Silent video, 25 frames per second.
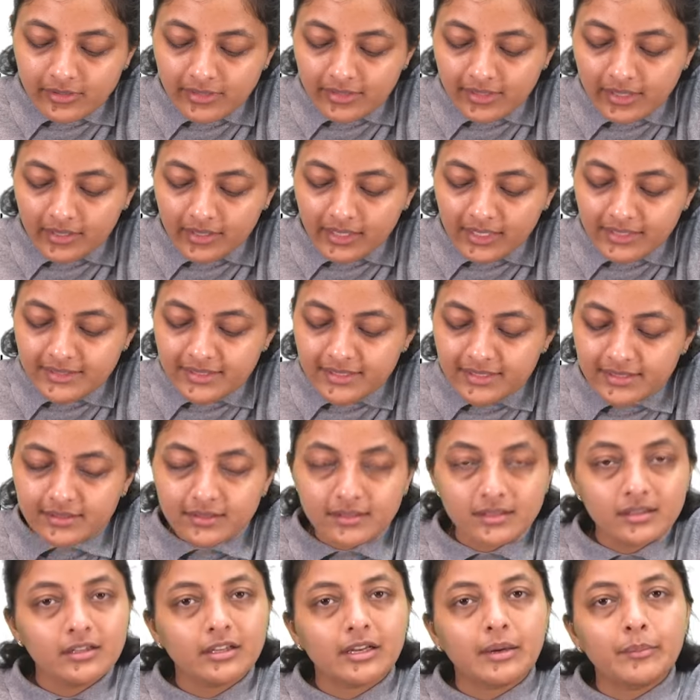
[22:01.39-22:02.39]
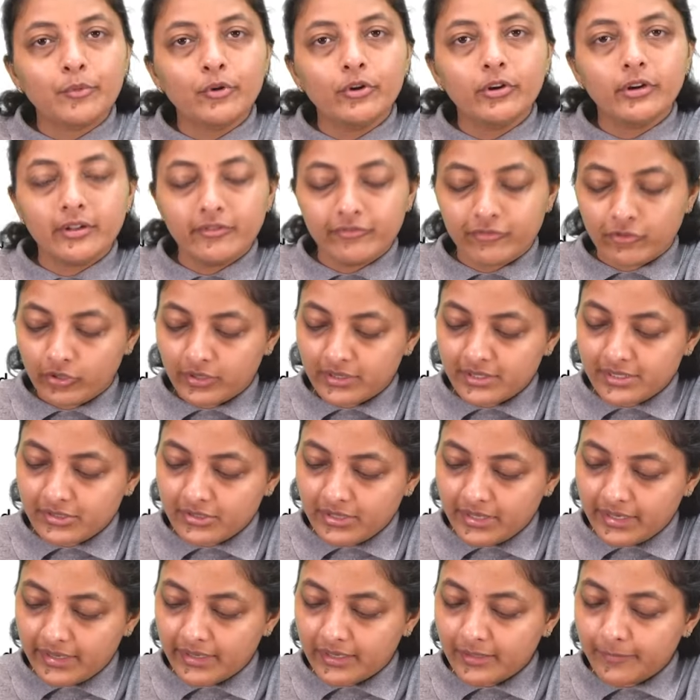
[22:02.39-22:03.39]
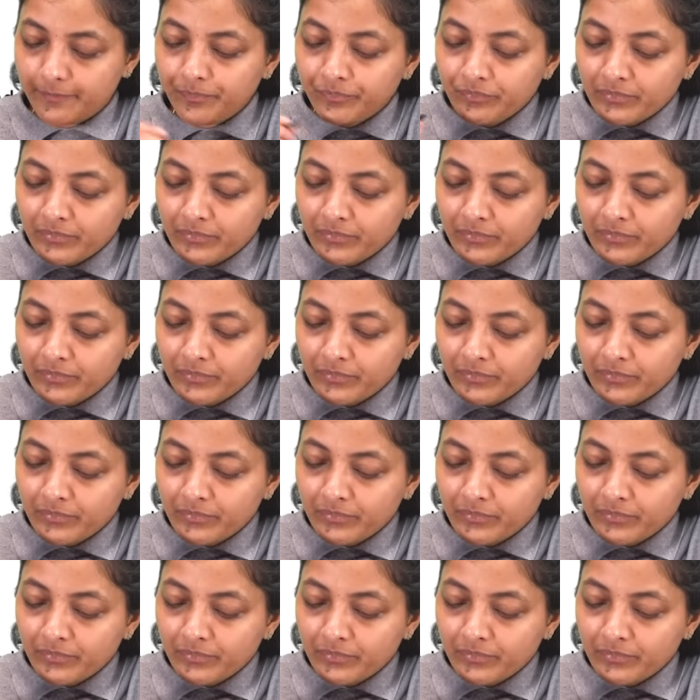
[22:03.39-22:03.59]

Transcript: recognizes the community forest right,